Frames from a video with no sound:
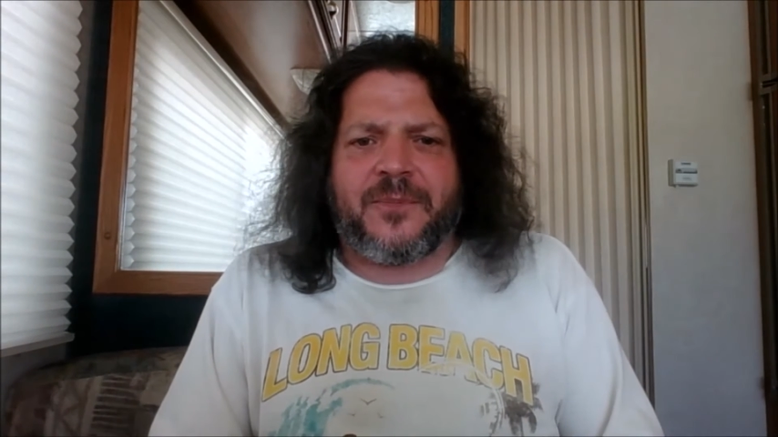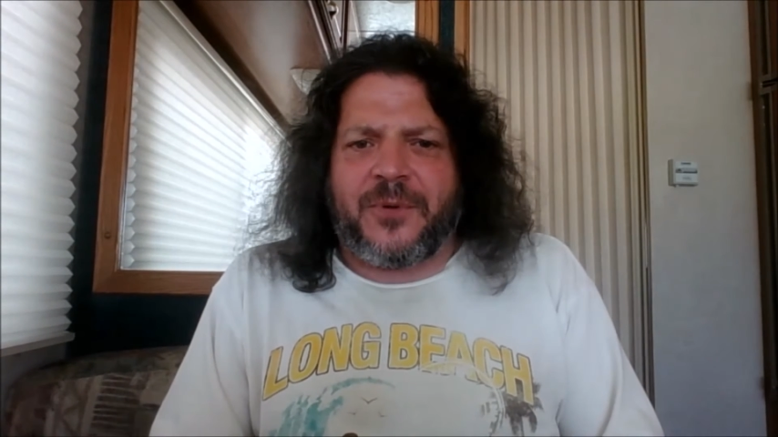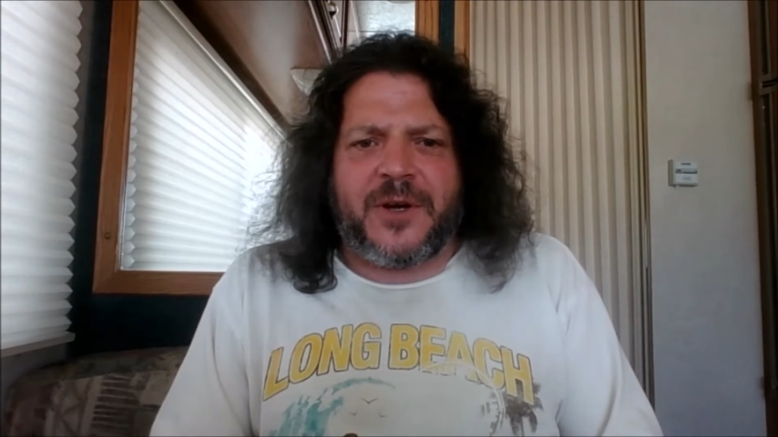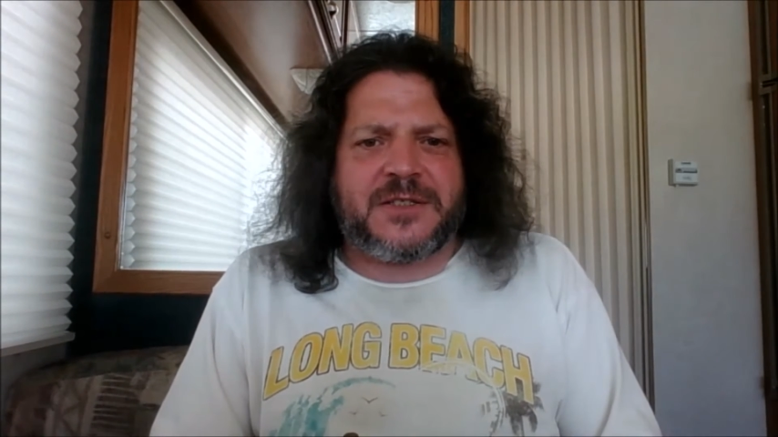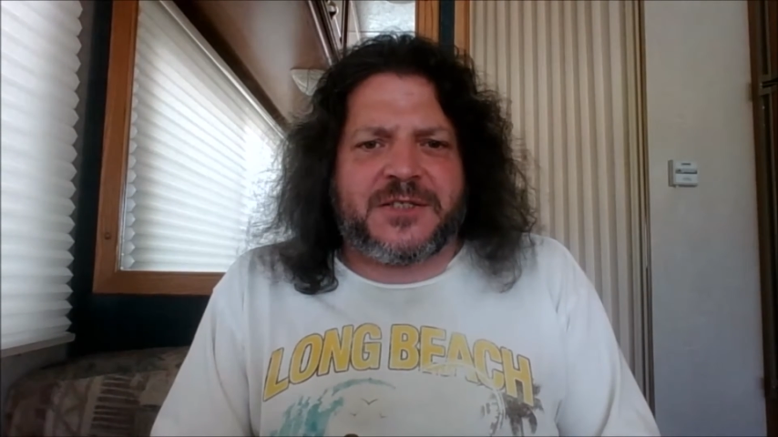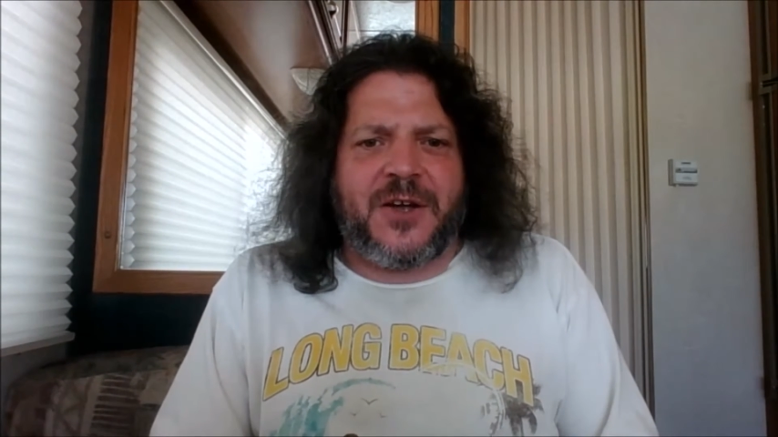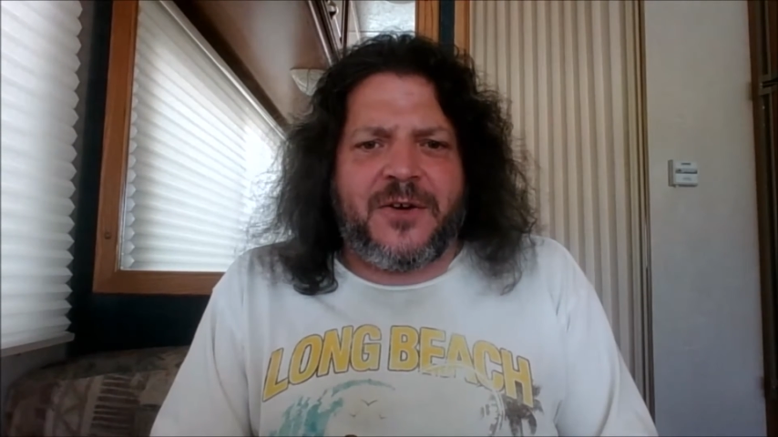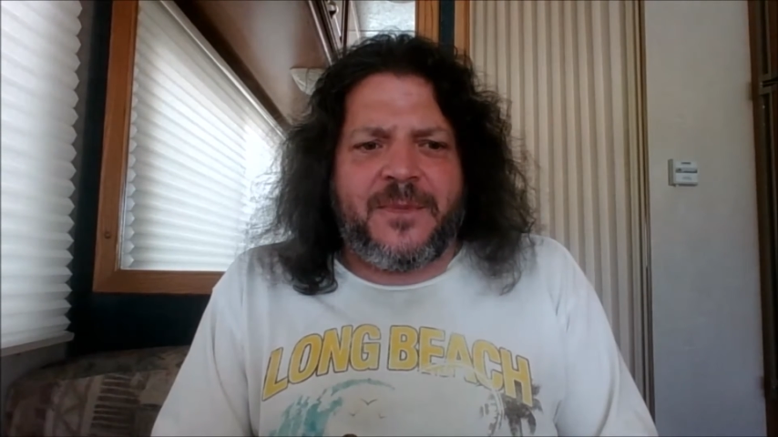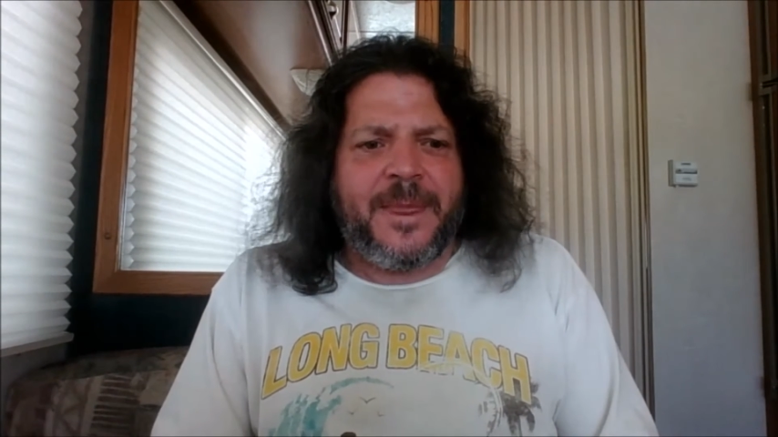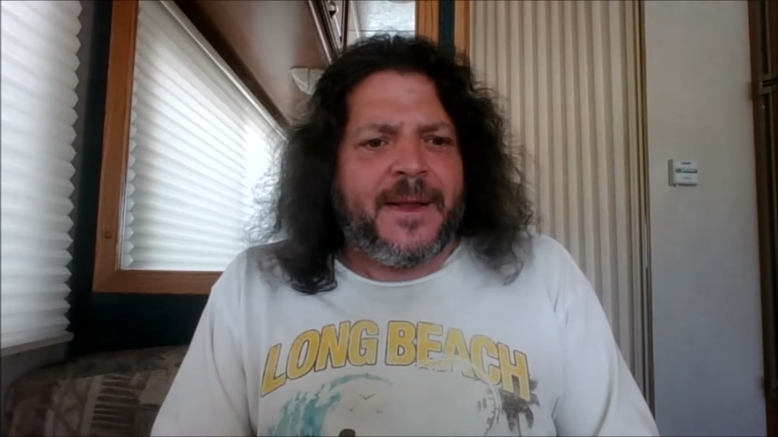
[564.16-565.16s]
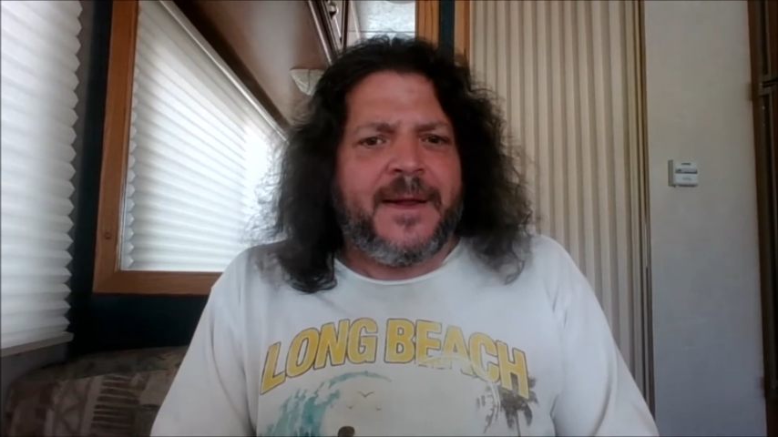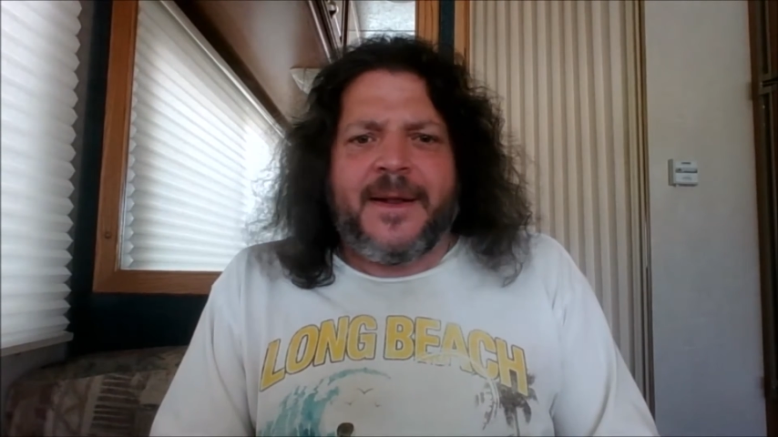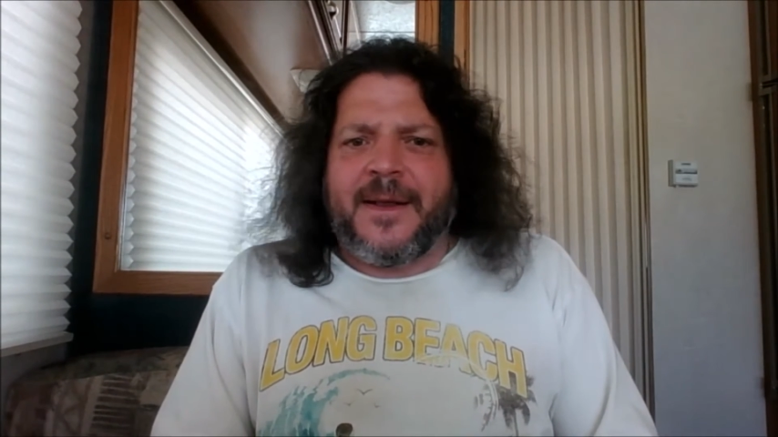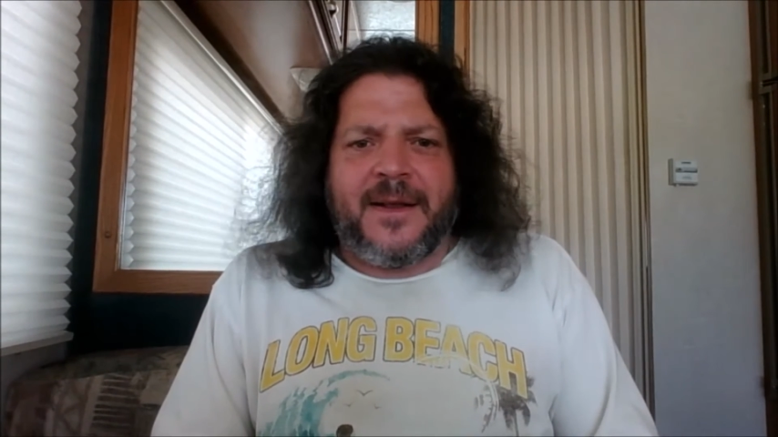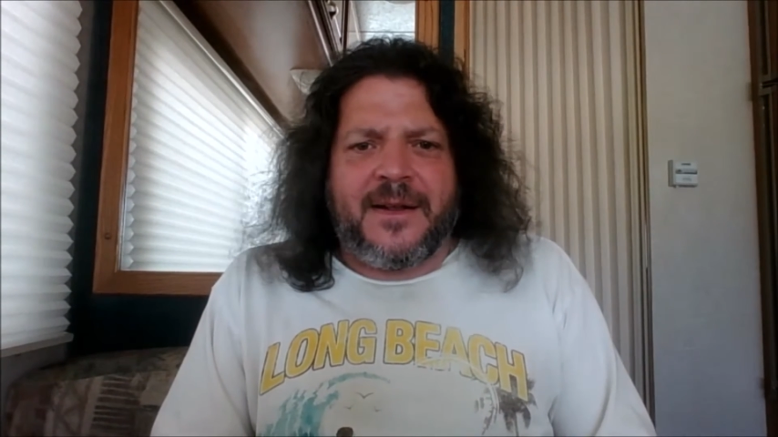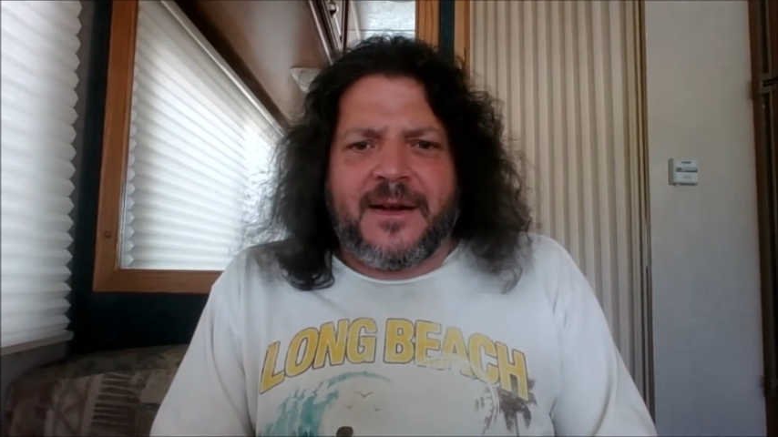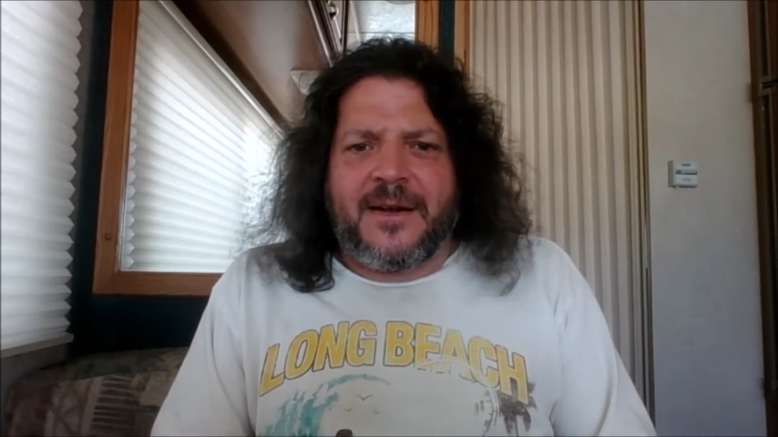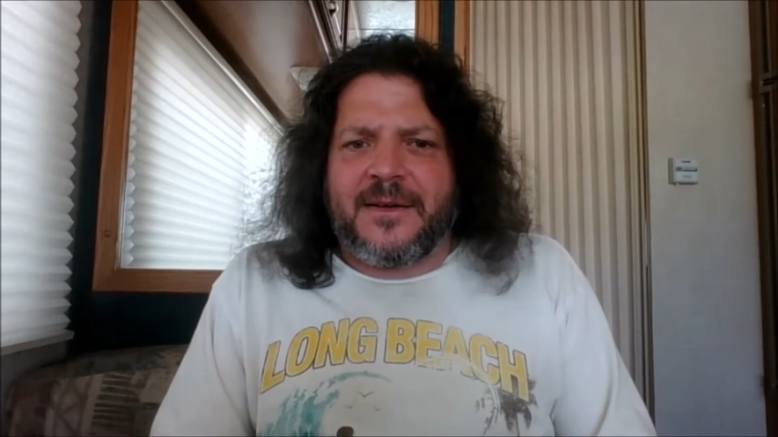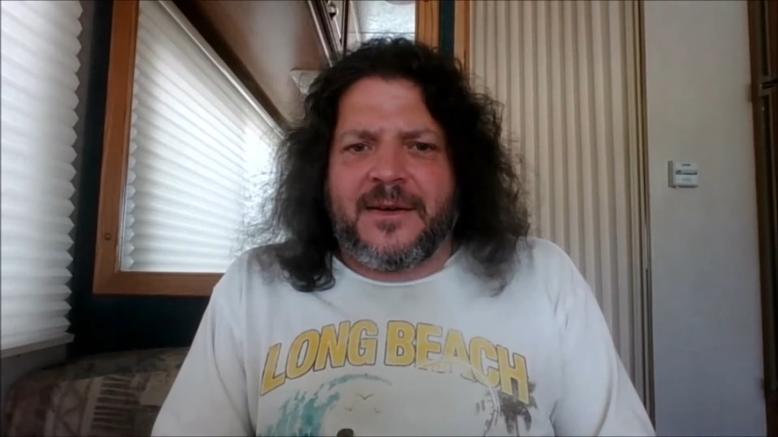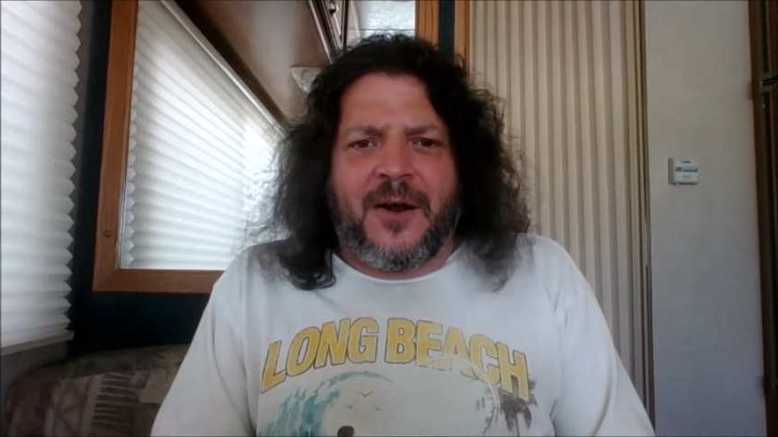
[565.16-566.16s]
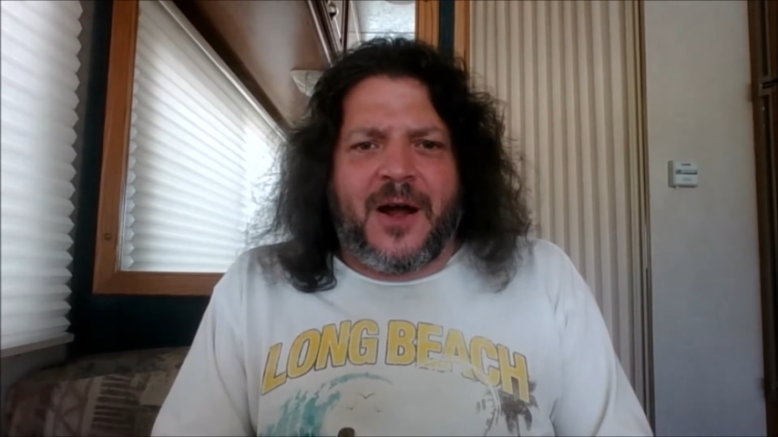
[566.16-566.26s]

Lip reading: pretty soon, you know,